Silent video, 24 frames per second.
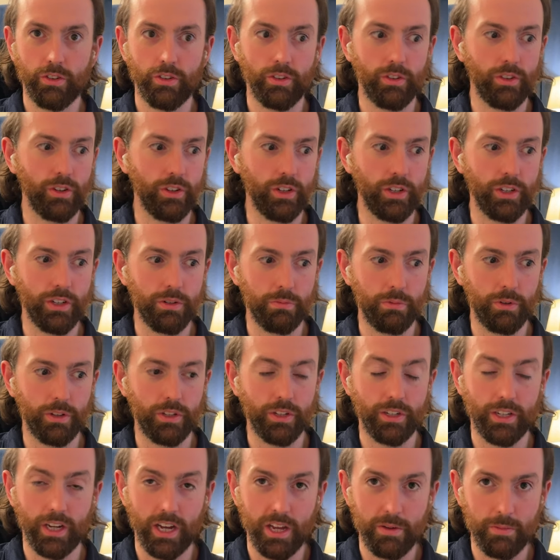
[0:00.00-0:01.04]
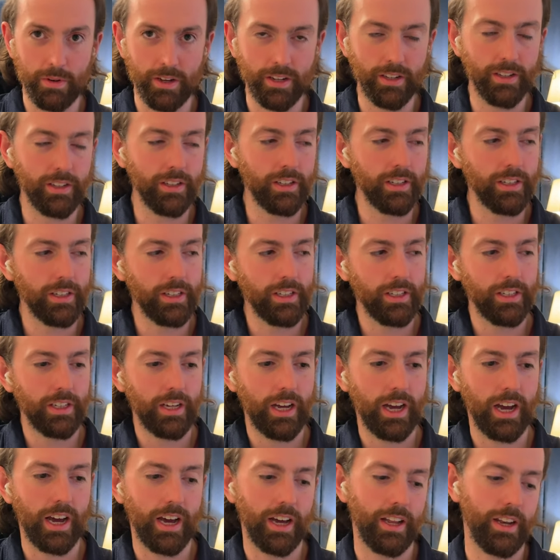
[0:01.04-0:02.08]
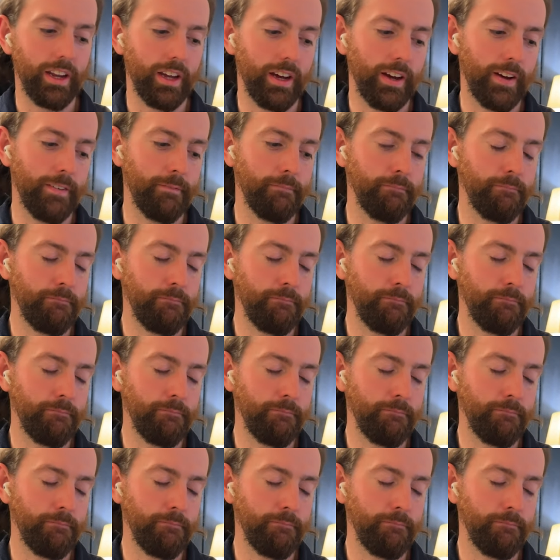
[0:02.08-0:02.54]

You need to put the time in. And I